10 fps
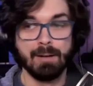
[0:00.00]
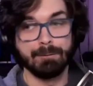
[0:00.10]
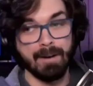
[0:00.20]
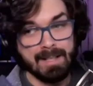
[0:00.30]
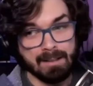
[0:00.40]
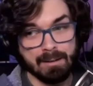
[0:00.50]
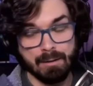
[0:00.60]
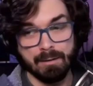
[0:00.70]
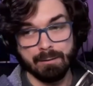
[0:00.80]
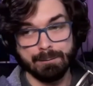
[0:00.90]
Funny, uh,
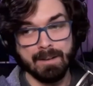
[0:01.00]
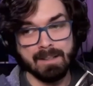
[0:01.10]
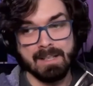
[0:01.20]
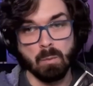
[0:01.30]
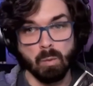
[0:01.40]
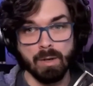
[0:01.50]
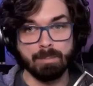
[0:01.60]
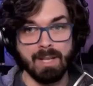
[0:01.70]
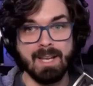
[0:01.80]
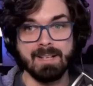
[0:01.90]
uh funnily, we're
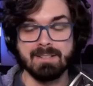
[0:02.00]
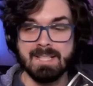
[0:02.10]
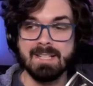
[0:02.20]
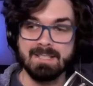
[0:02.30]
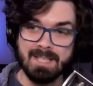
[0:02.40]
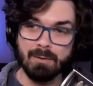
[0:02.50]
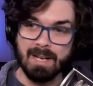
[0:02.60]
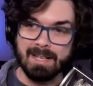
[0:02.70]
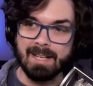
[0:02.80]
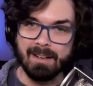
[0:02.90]
playing D and D
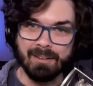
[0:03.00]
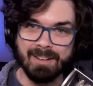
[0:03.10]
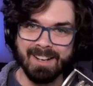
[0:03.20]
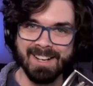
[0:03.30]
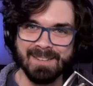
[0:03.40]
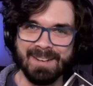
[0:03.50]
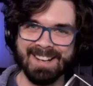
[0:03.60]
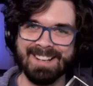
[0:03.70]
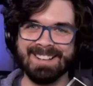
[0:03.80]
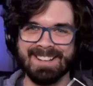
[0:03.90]
right now, um,
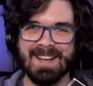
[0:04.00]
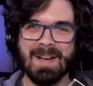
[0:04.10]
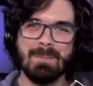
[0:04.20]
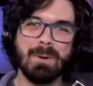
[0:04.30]
mm-hmm.